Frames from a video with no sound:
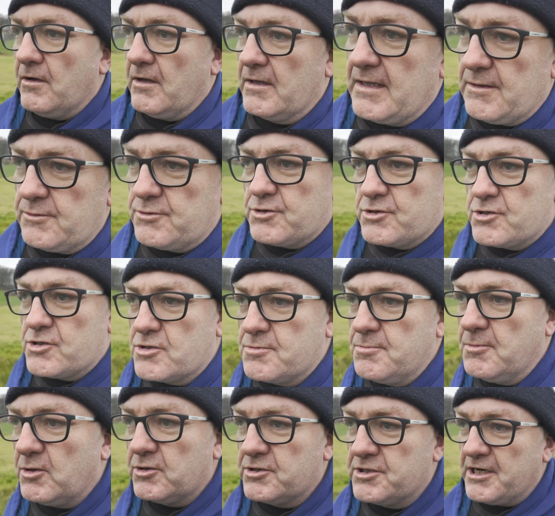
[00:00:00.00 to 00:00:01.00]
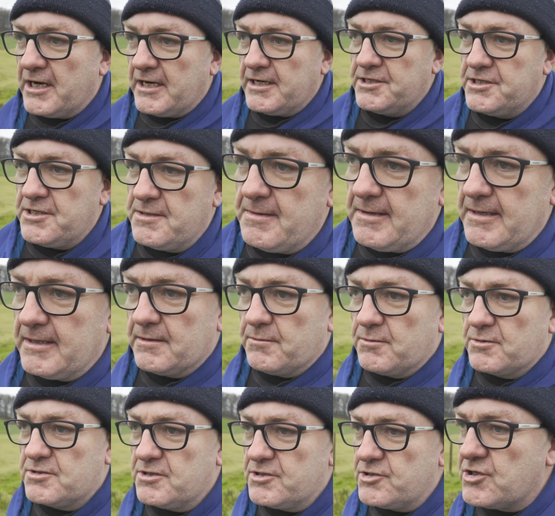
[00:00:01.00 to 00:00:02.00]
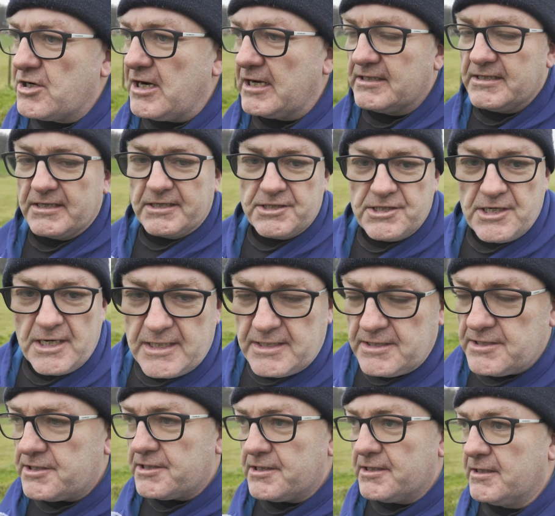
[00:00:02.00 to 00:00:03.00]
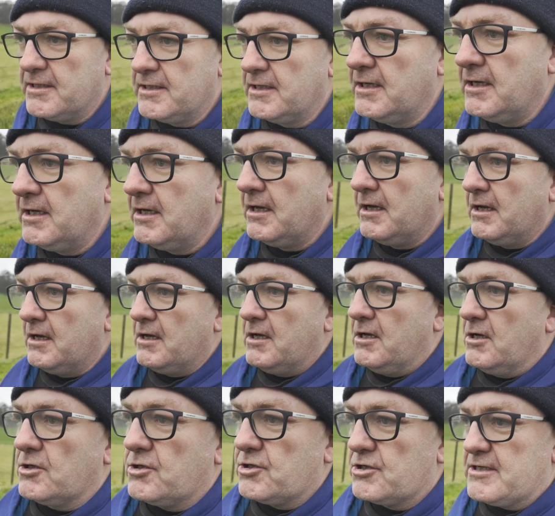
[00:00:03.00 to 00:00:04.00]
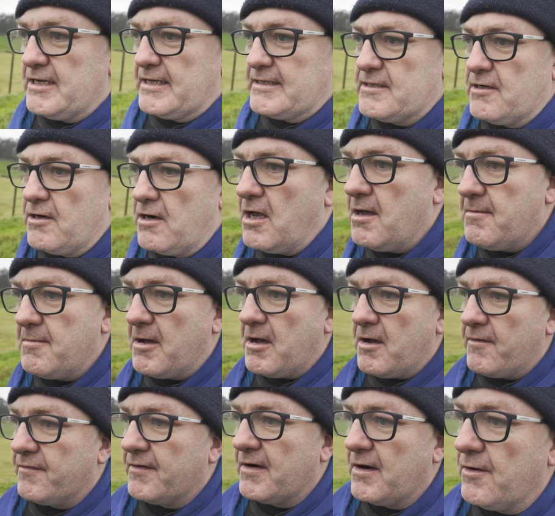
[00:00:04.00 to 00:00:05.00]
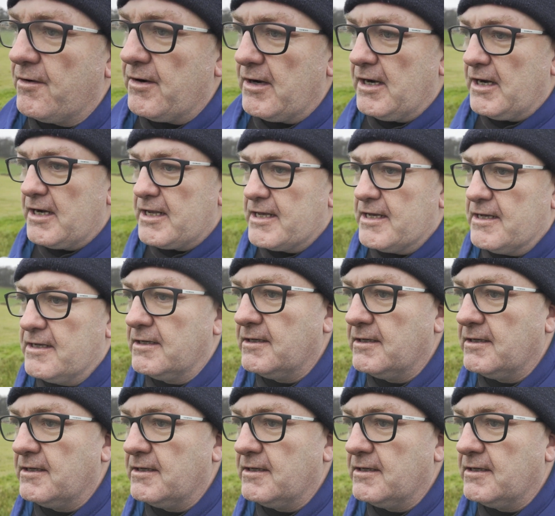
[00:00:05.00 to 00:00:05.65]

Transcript: And that was just a small change she made. It wasn't a drastic change. Just set her alarm half an hour early.